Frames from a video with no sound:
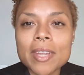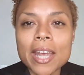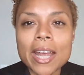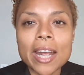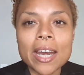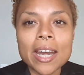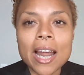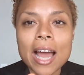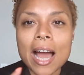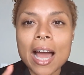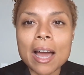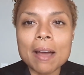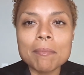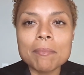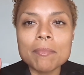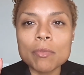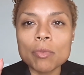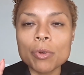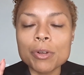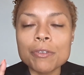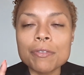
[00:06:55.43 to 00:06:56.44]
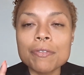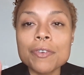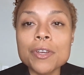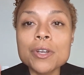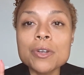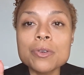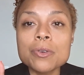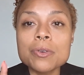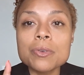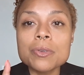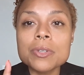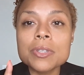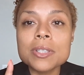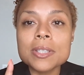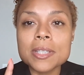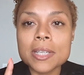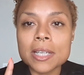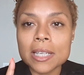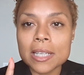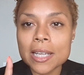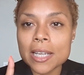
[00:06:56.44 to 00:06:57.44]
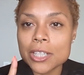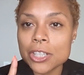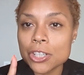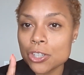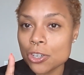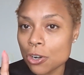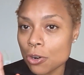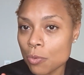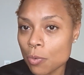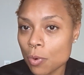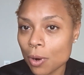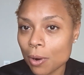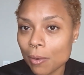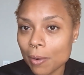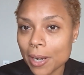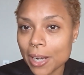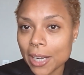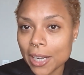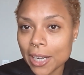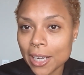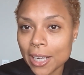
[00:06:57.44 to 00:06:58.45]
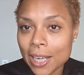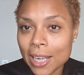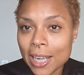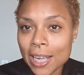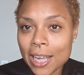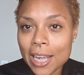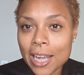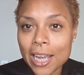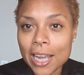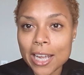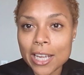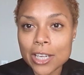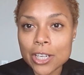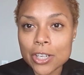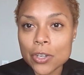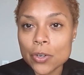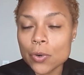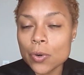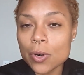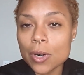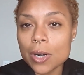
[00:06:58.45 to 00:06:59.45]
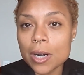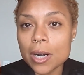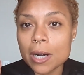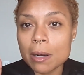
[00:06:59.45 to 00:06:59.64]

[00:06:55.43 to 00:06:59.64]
And I refuse to let your worry and your